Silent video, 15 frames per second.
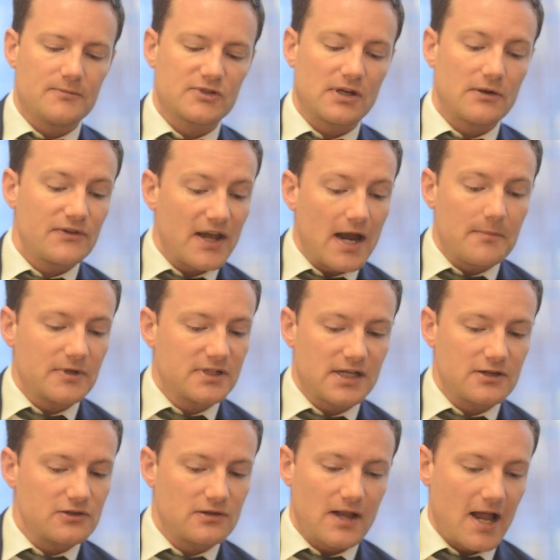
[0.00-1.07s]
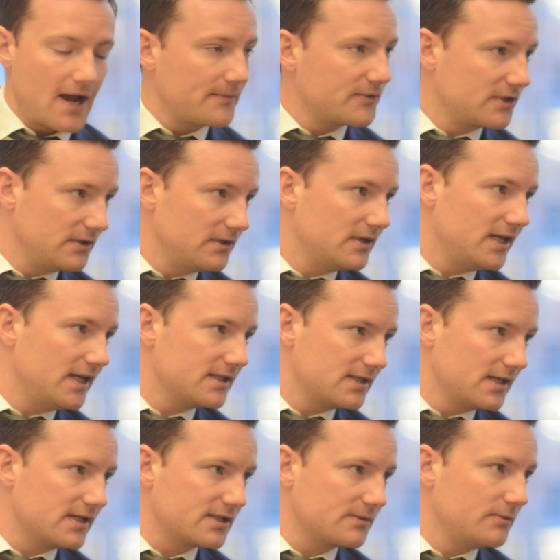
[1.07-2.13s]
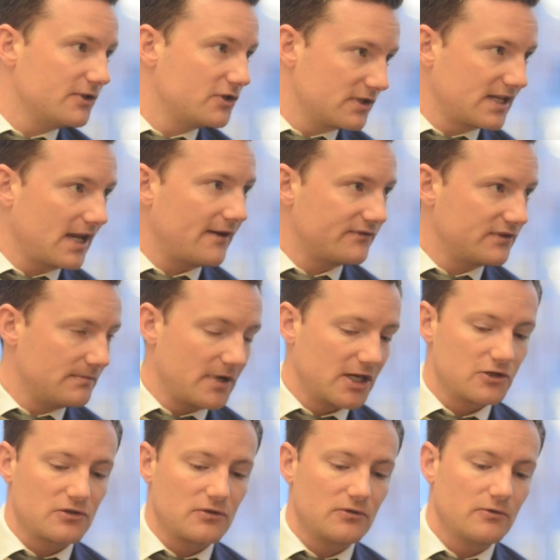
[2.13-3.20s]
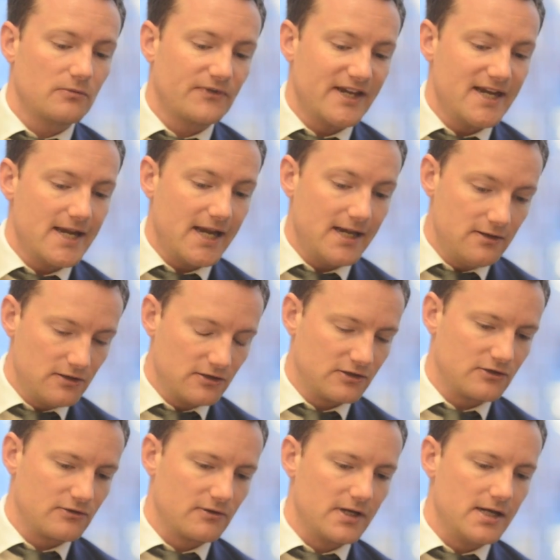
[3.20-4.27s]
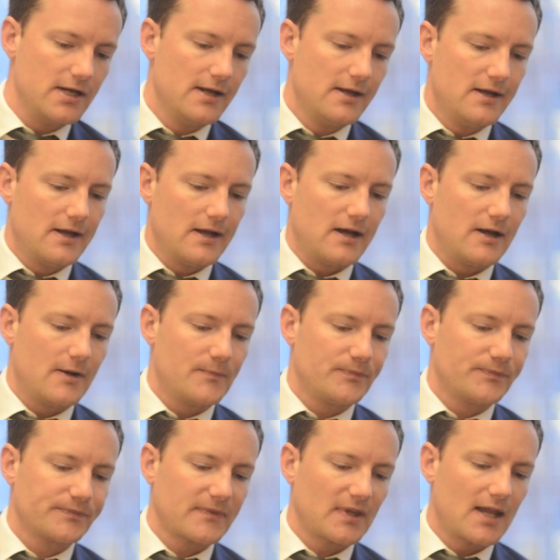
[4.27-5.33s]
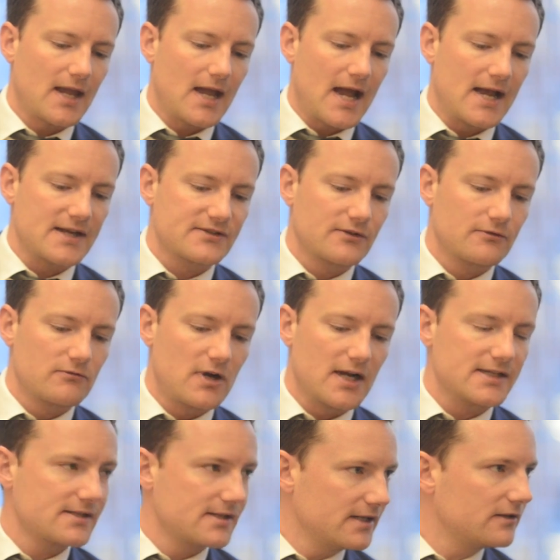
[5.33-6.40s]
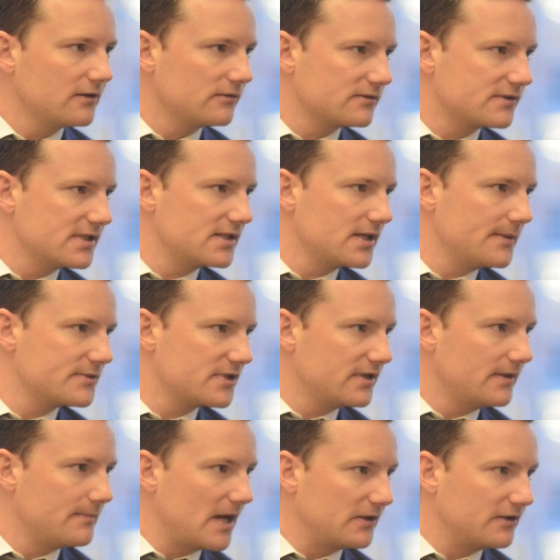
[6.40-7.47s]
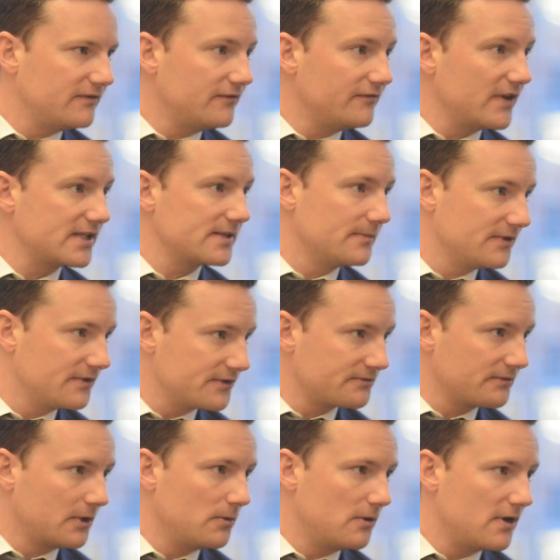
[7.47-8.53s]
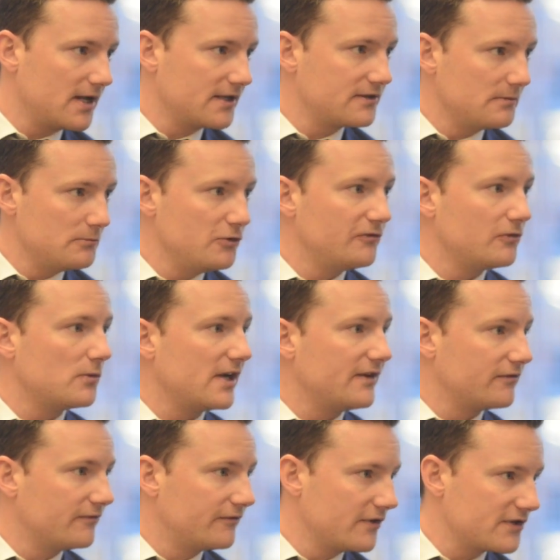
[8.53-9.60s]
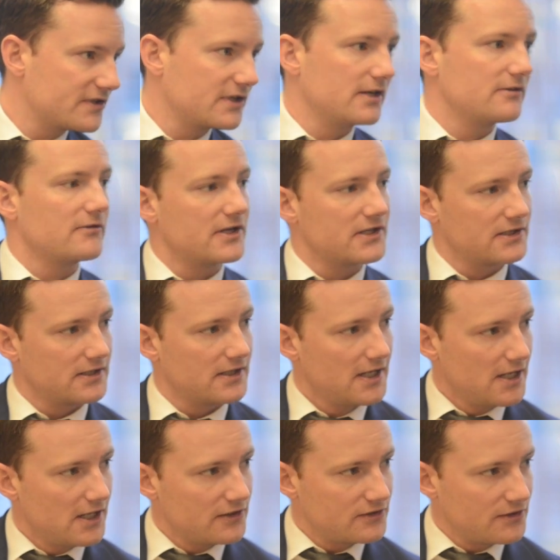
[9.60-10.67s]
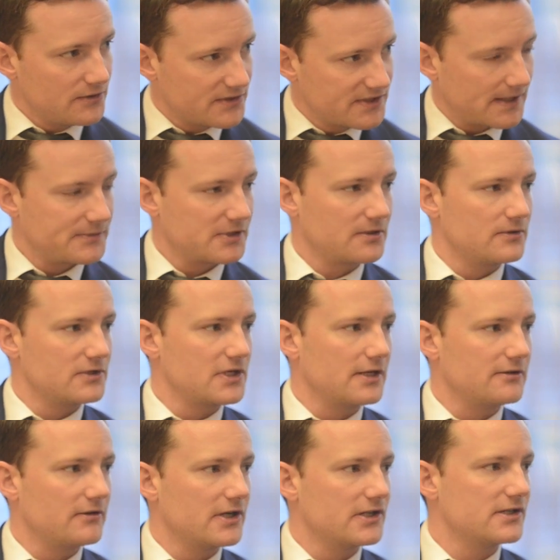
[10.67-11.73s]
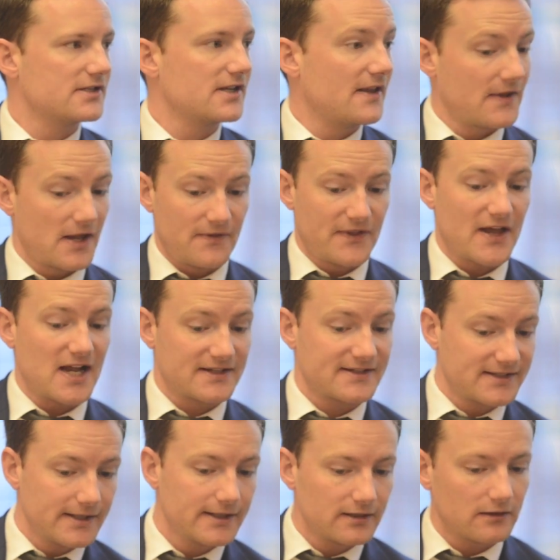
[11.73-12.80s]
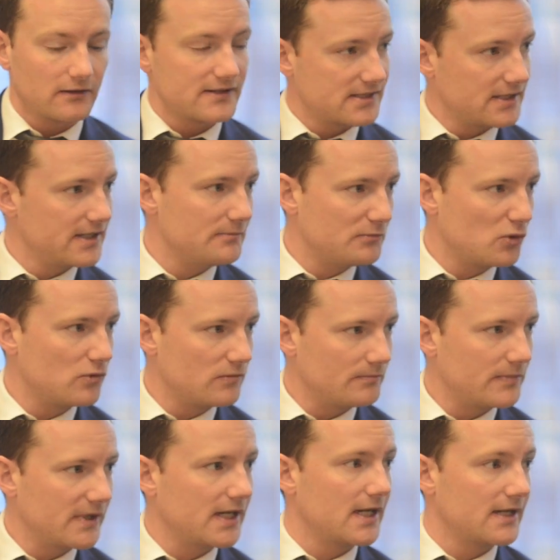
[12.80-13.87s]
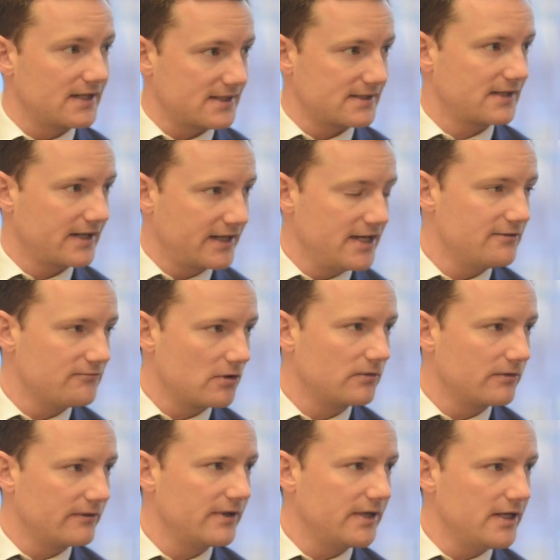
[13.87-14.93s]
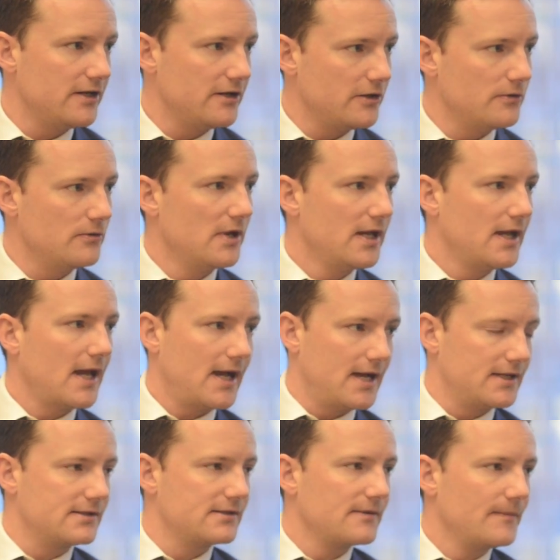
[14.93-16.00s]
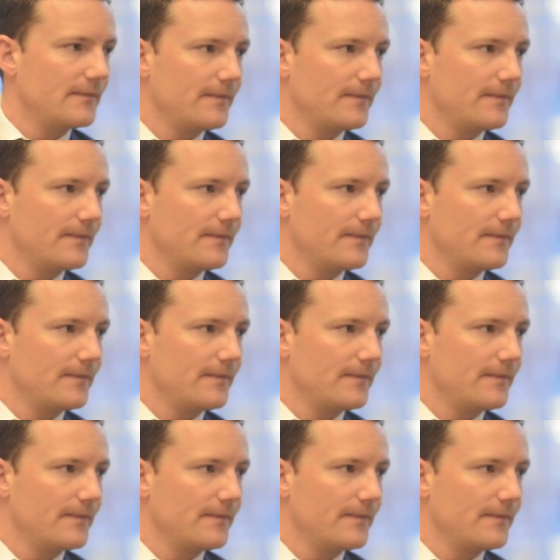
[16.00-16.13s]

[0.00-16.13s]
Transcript: So that potential absolutely exists. We just have to make sure that the industry has the right signals in terms of the amount of investment that's required to move away from first generation to subsequent generations, and that signal is the important bit, and that's the key role that the EU has.